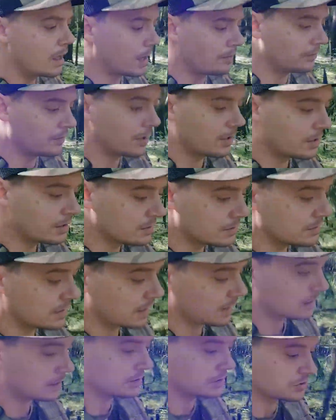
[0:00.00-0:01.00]
I'm not
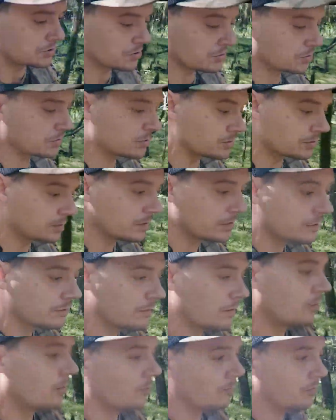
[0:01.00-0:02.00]
exactly sure
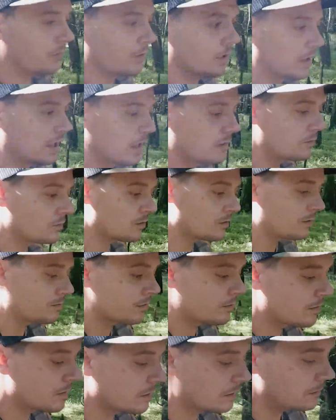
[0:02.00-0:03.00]
if I'm going to put a camera
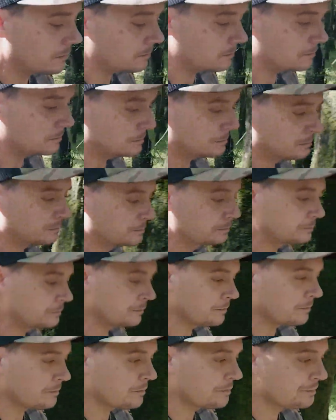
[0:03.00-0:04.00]
up or not.
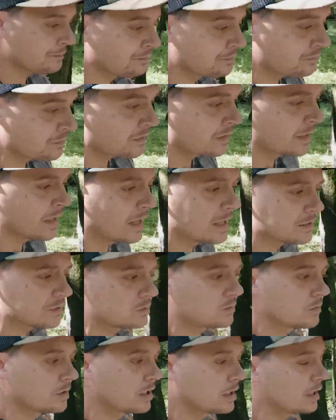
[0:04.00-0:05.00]
I
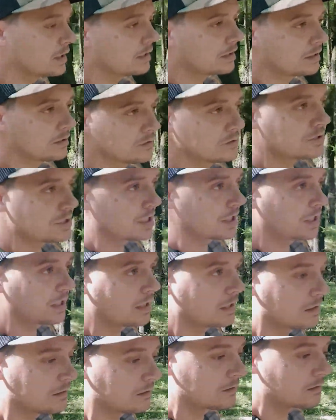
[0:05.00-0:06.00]
just want to get in here and check
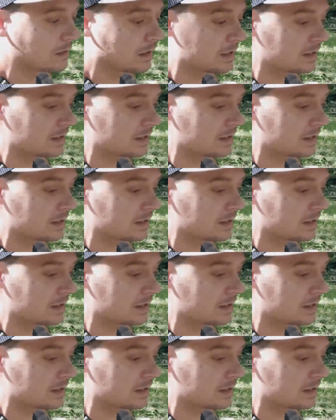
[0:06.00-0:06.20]
it out.